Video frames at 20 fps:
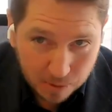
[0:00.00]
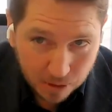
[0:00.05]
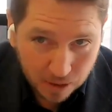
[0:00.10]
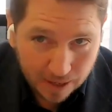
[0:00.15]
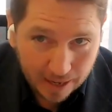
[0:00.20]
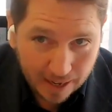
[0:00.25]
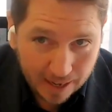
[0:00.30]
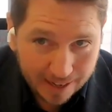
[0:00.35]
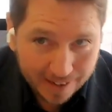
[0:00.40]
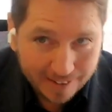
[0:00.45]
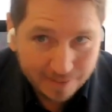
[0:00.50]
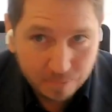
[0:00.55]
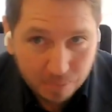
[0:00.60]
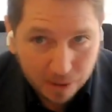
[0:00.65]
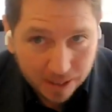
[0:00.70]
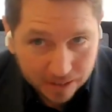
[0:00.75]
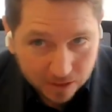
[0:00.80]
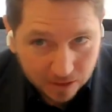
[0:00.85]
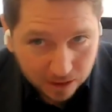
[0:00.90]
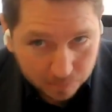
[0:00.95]
but uh,
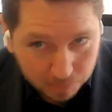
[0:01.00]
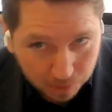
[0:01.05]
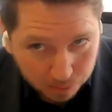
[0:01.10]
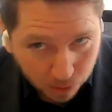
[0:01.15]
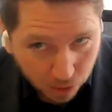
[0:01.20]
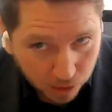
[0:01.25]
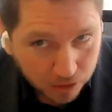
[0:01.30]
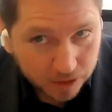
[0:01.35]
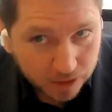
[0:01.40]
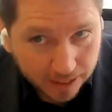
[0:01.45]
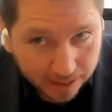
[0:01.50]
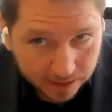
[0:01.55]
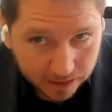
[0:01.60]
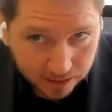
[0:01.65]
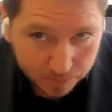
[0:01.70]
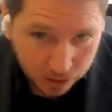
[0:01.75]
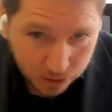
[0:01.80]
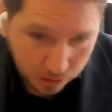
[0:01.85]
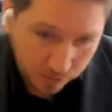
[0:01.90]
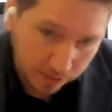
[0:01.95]
but it's a
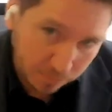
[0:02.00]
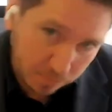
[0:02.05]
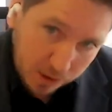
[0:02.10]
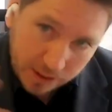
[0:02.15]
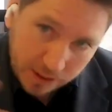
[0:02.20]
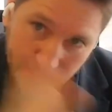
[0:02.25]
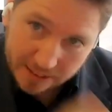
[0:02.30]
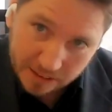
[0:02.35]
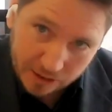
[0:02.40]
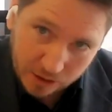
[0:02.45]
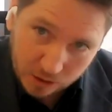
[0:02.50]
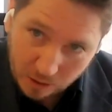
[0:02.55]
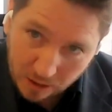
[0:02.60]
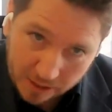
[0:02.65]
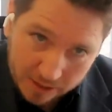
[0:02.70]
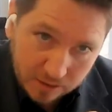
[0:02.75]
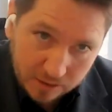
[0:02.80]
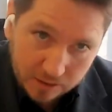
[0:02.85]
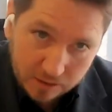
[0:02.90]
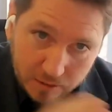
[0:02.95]
proportionality between protecting the
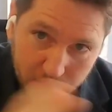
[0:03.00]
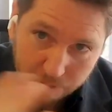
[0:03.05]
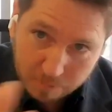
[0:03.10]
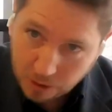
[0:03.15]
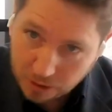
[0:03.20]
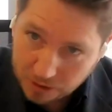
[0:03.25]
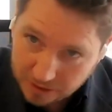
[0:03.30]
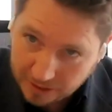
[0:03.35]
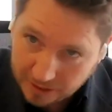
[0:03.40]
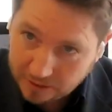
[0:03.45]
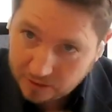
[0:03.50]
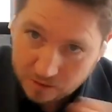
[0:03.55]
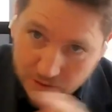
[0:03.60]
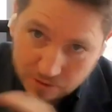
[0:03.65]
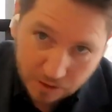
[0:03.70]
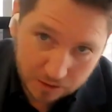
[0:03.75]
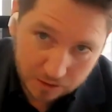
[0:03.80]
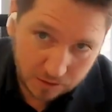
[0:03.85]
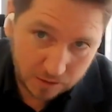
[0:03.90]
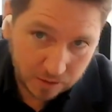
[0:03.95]
rights of protesters
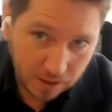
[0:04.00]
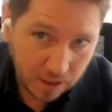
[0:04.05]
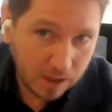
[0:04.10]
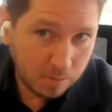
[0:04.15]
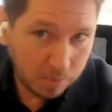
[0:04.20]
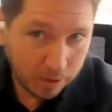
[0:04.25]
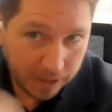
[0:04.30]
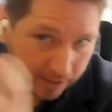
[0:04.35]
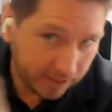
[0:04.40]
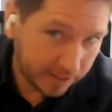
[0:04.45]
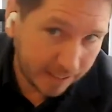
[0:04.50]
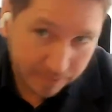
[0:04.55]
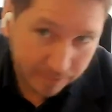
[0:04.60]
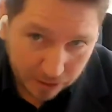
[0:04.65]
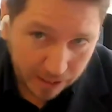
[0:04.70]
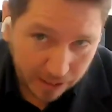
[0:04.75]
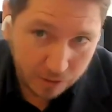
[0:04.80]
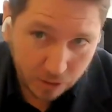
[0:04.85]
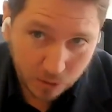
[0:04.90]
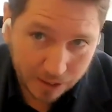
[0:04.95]
versus protecting
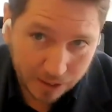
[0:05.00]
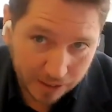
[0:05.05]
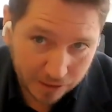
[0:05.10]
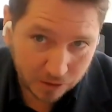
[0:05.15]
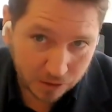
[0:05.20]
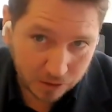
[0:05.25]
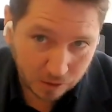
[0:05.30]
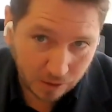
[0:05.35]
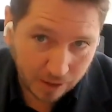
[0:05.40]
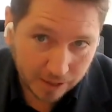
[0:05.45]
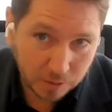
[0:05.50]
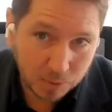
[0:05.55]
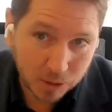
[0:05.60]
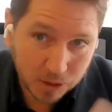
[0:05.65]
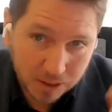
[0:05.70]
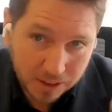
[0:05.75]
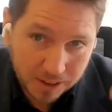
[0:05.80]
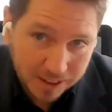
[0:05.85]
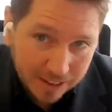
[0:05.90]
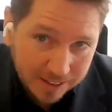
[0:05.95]
everyone else's rights.
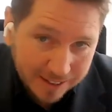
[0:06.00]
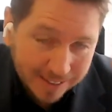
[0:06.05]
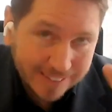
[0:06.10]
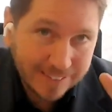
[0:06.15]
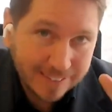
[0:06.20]
But the